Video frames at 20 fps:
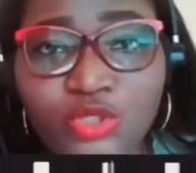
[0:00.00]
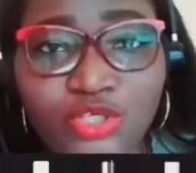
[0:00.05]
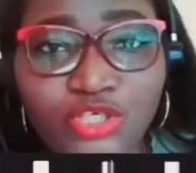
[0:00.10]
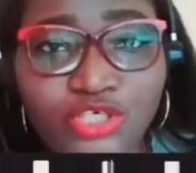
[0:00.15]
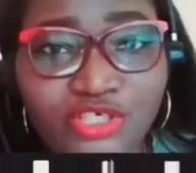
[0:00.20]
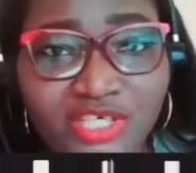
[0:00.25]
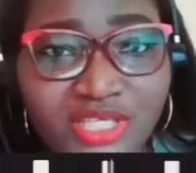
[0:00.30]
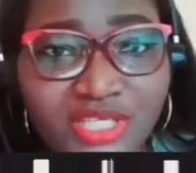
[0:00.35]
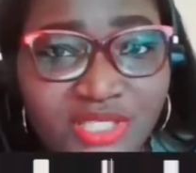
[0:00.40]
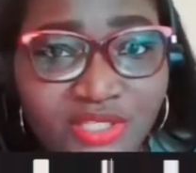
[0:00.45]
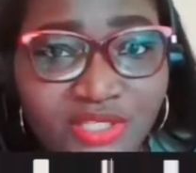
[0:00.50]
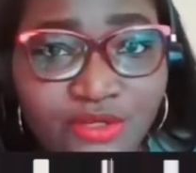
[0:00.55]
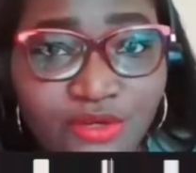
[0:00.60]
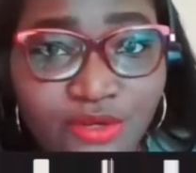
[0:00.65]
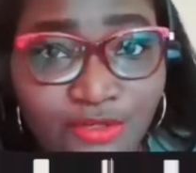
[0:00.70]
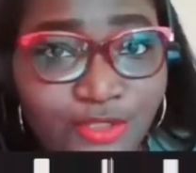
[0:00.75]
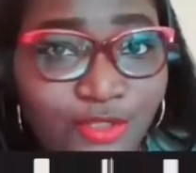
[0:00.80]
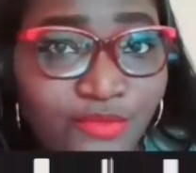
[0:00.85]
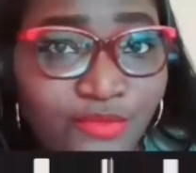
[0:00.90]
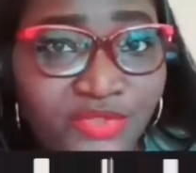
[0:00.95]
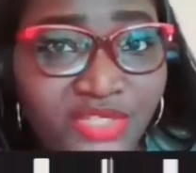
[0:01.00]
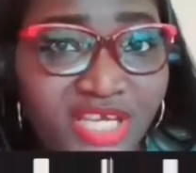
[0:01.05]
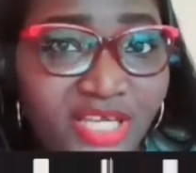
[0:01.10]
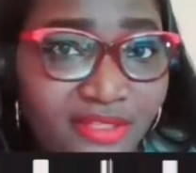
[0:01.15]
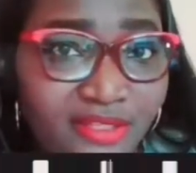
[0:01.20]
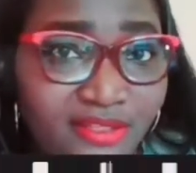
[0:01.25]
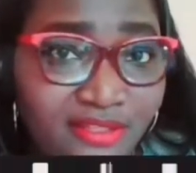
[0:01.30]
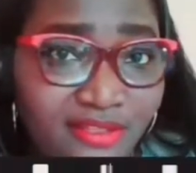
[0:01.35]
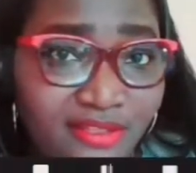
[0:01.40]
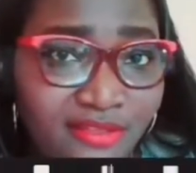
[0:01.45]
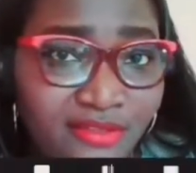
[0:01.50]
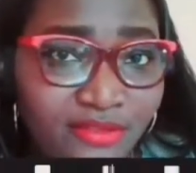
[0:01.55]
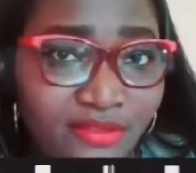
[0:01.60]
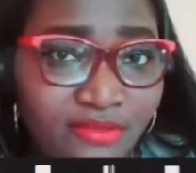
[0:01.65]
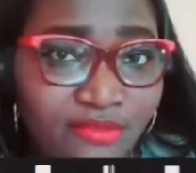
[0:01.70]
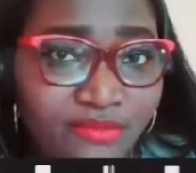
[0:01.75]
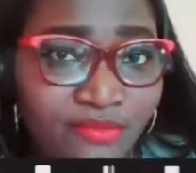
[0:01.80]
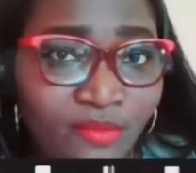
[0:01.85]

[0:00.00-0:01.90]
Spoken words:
they want to trace the cause of death.